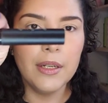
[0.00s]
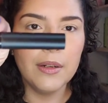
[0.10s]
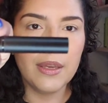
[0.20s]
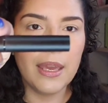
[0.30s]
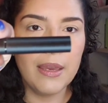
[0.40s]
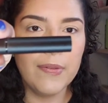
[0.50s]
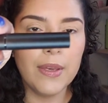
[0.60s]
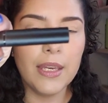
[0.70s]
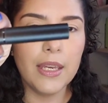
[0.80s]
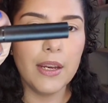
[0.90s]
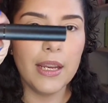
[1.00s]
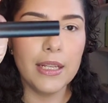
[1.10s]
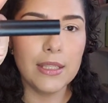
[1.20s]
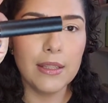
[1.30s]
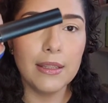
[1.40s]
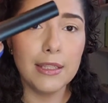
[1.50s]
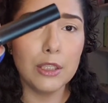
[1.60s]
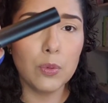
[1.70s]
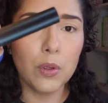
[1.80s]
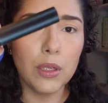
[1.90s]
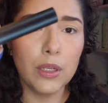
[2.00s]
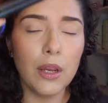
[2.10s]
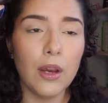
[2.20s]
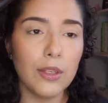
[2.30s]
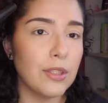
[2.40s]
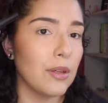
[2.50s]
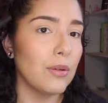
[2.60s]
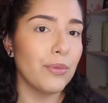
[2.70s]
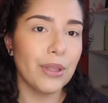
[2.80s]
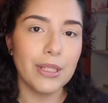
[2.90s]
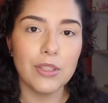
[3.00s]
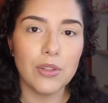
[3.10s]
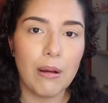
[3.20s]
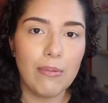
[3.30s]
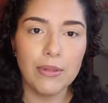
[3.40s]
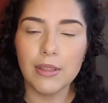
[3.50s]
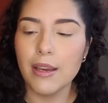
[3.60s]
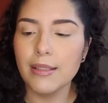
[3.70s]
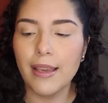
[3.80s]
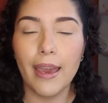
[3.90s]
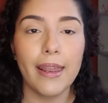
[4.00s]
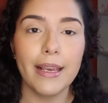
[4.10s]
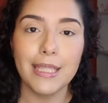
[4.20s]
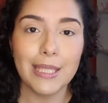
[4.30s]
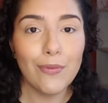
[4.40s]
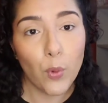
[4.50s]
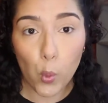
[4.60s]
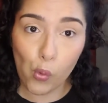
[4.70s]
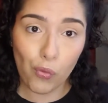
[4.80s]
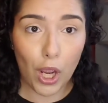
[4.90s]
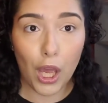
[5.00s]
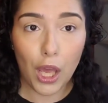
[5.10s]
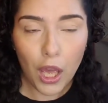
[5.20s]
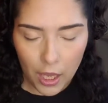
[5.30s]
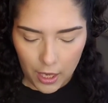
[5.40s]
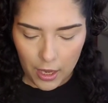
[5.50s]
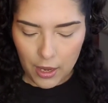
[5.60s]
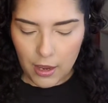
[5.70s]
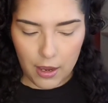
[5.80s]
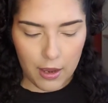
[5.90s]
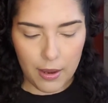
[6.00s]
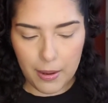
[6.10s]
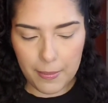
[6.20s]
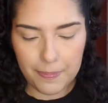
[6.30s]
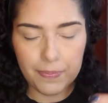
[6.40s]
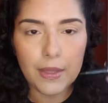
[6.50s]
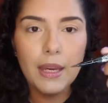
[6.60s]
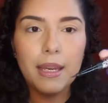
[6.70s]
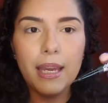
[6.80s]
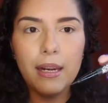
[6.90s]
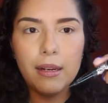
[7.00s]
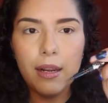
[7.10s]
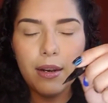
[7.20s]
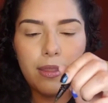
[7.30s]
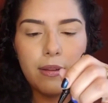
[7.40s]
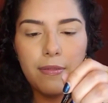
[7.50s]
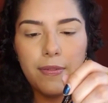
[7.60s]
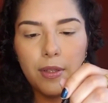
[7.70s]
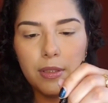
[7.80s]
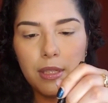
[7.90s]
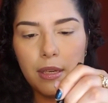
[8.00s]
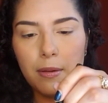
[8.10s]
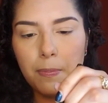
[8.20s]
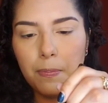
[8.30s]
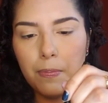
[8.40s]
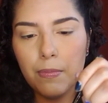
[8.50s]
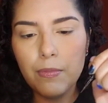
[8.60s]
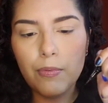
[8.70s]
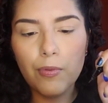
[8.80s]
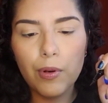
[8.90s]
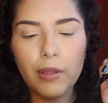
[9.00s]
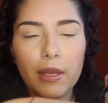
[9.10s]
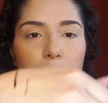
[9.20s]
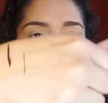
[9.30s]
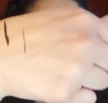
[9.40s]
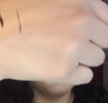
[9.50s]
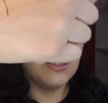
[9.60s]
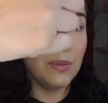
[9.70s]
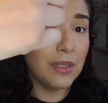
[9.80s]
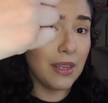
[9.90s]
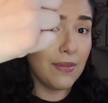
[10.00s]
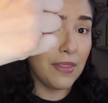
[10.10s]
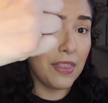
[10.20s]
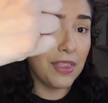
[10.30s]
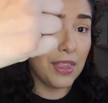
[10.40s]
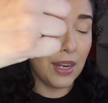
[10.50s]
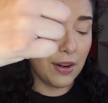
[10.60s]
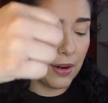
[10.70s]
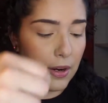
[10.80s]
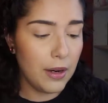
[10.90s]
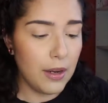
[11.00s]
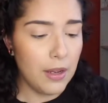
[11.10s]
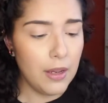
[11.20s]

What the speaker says: Okay, if you can get your hands on this one. Also, it is a travel size. I got it at Sephora. Again, another felt tip. Really great. This one's even thinner.